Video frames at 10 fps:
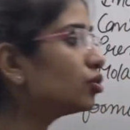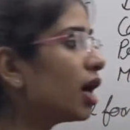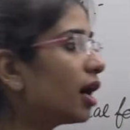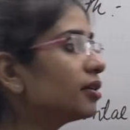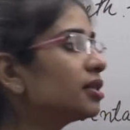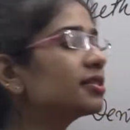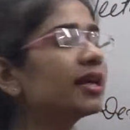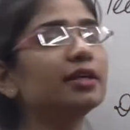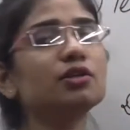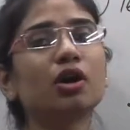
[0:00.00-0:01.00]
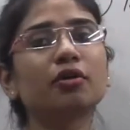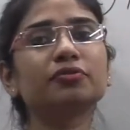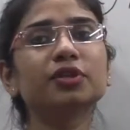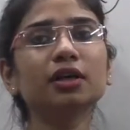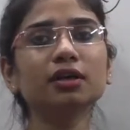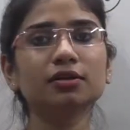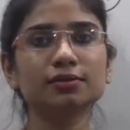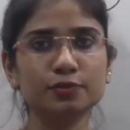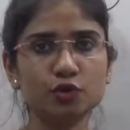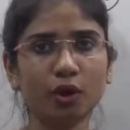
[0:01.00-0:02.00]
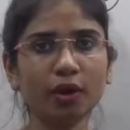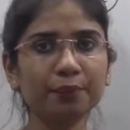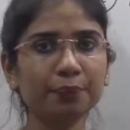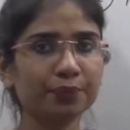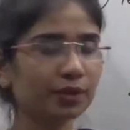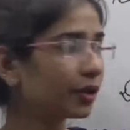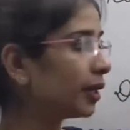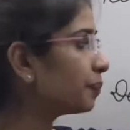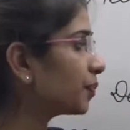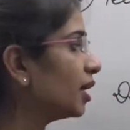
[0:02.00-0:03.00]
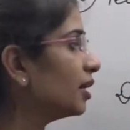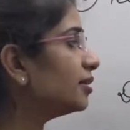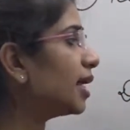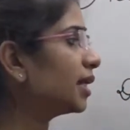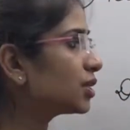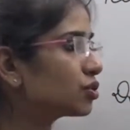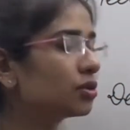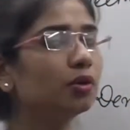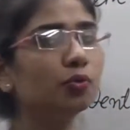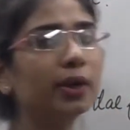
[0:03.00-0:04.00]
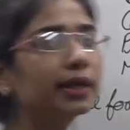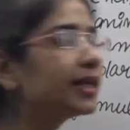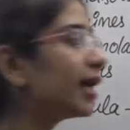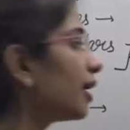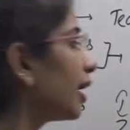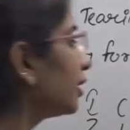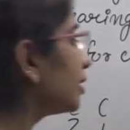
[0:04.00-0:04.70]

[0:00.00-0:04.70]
the other side of the jaw. Next, one canine